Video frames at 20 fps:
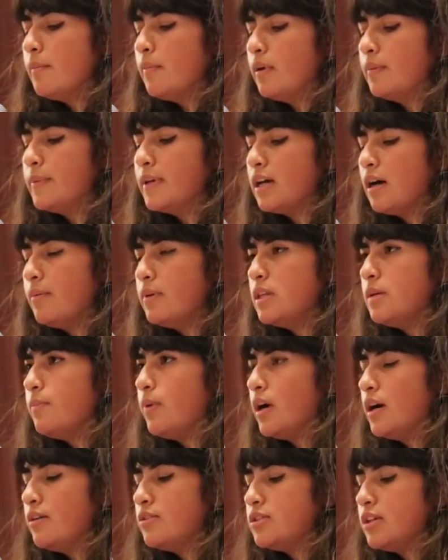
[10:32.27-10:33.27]
But becoming a
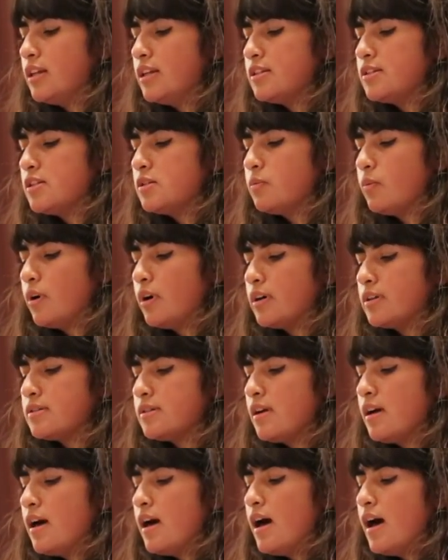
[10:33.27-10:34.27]
part of Genesys
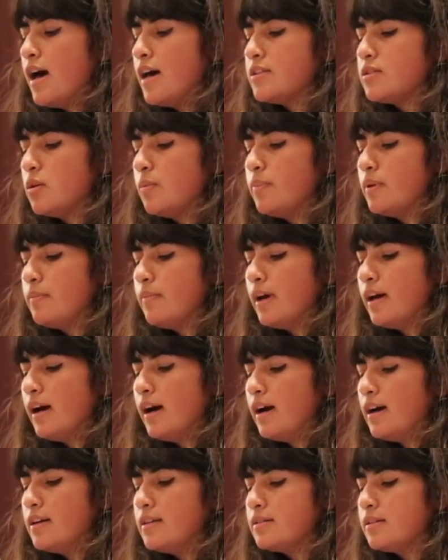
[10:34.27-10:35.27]
Works has opened my
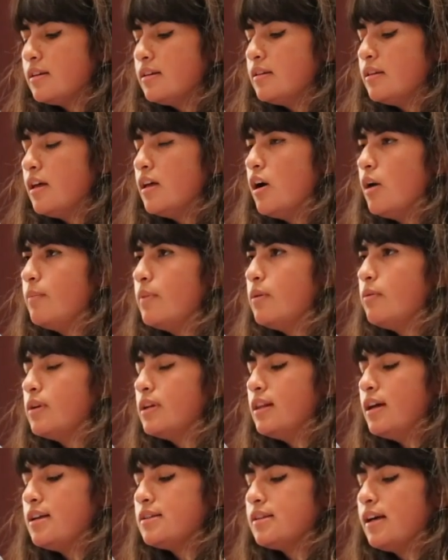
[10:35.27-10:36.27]
eyes and helped me
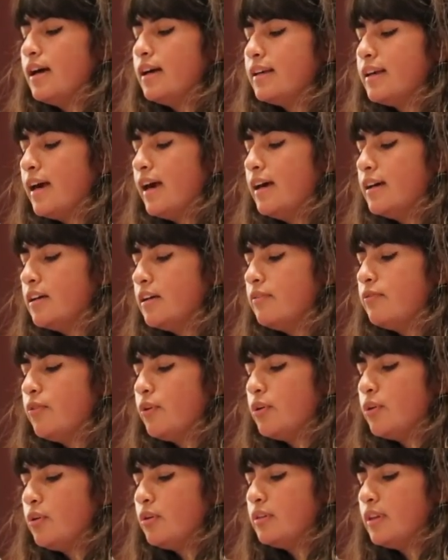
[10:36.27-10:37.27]
realize I can get
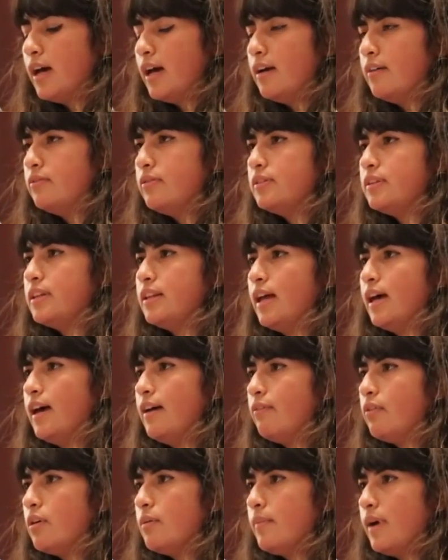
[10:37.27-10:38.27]
further in life than I
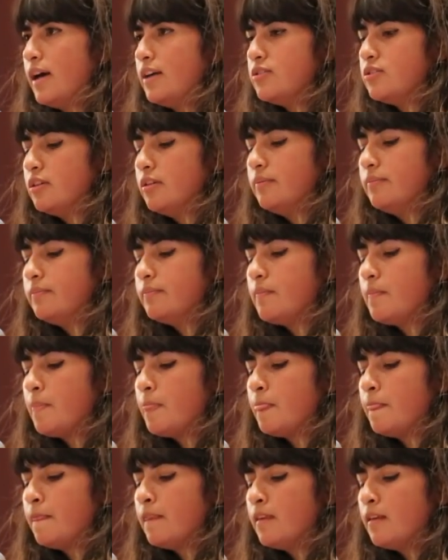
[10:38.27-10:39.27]
ever imagined.
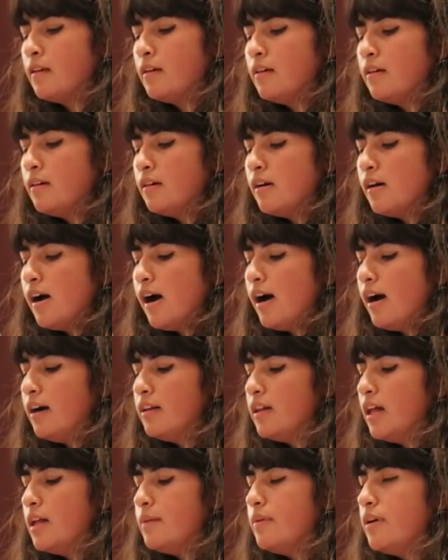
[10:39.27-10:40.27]

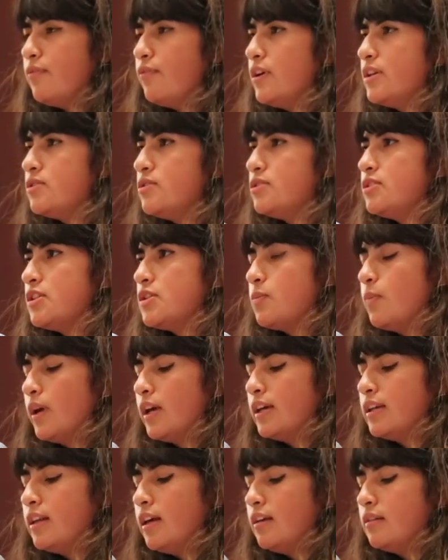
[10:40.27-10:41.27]
A lot of my friends are just
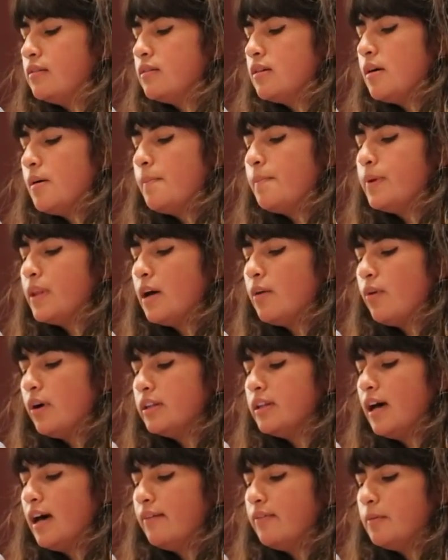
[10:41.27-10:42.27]
winging it, but I
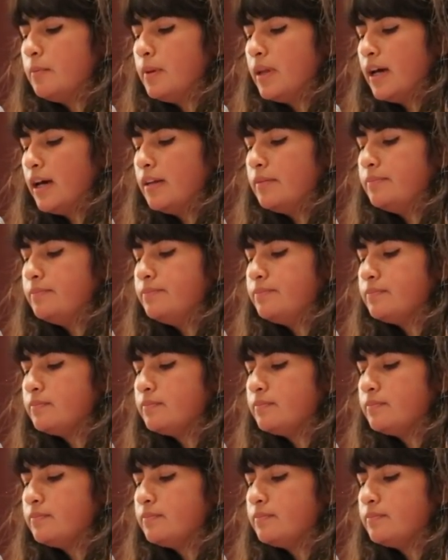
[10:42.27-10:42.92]
want to have a plan.